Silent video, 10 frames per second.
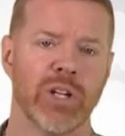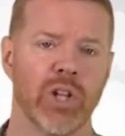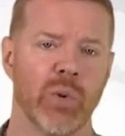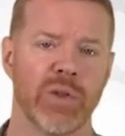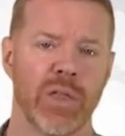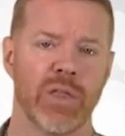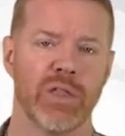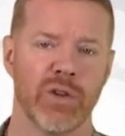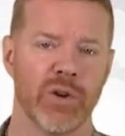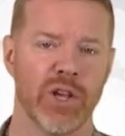lower than the
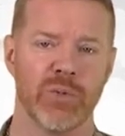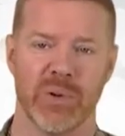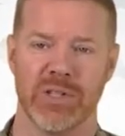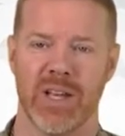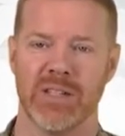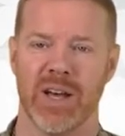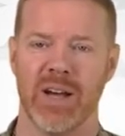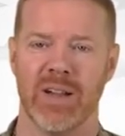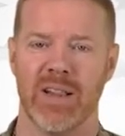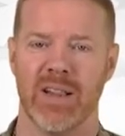30th
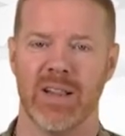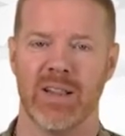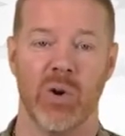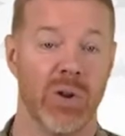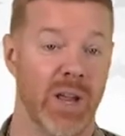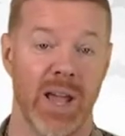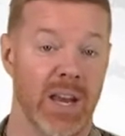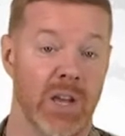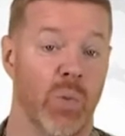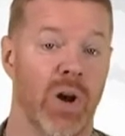percentile on
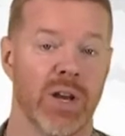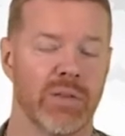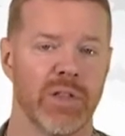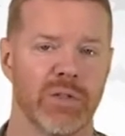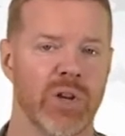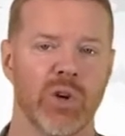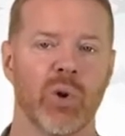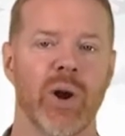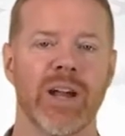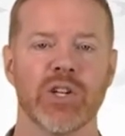any one of the 3
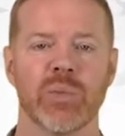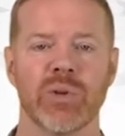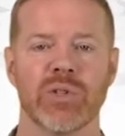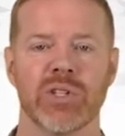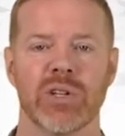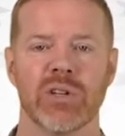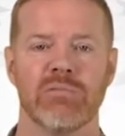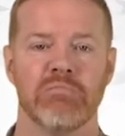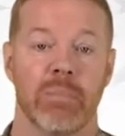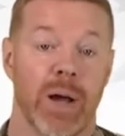core attributes
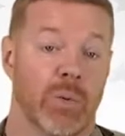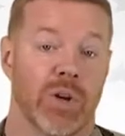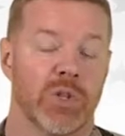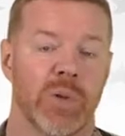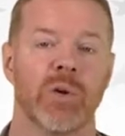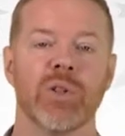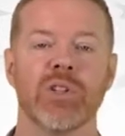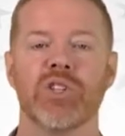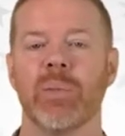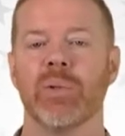might want to speak with a
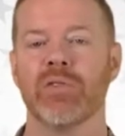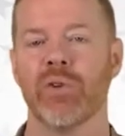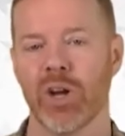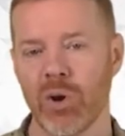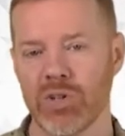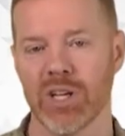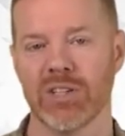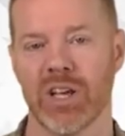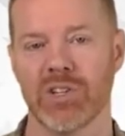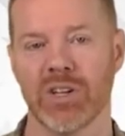chaplain for a coaching
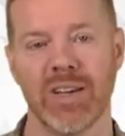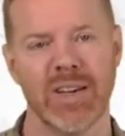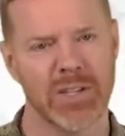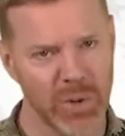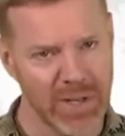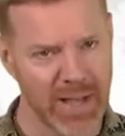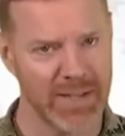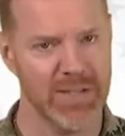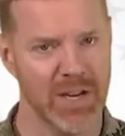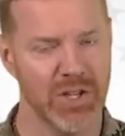session. During that
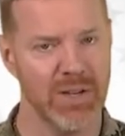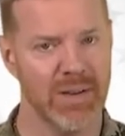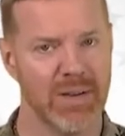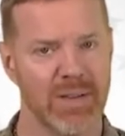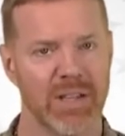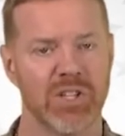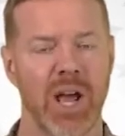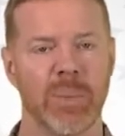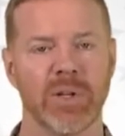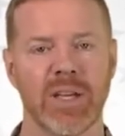session, the
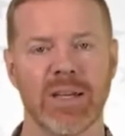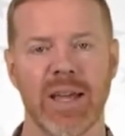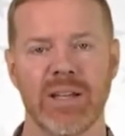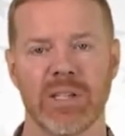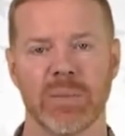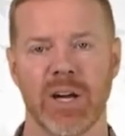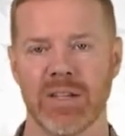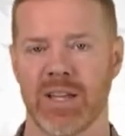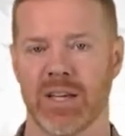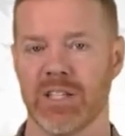chaplain can gain some
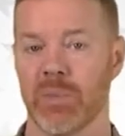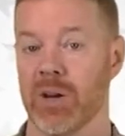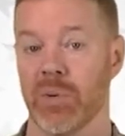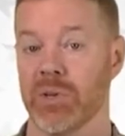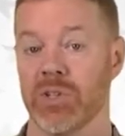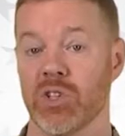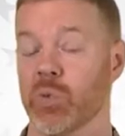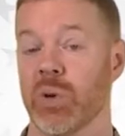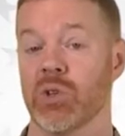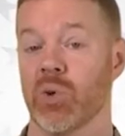context about a person's
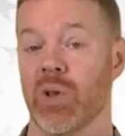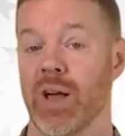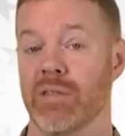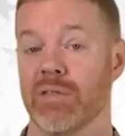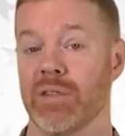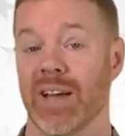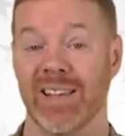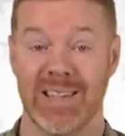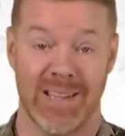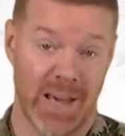spiritual life, at
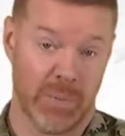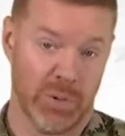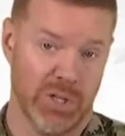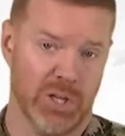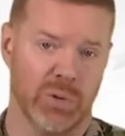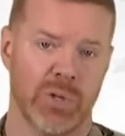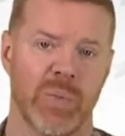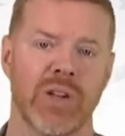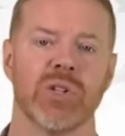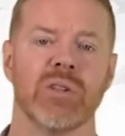least in that particular
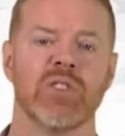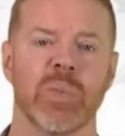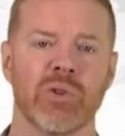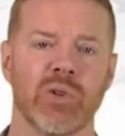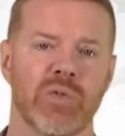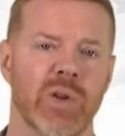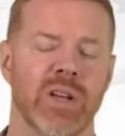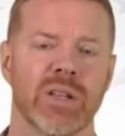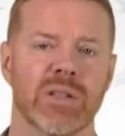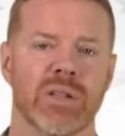dimension of spiritual
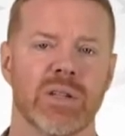fitness.